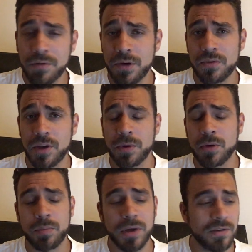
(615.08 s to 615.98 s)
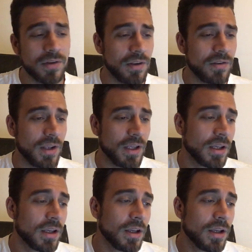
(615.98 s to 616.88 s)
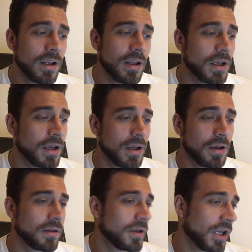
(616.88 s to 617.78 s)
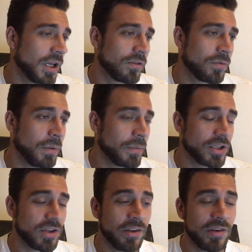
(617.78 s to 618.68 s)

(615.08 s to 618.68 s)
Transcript: even if Stipe beats DC, uh, and it's a rematch.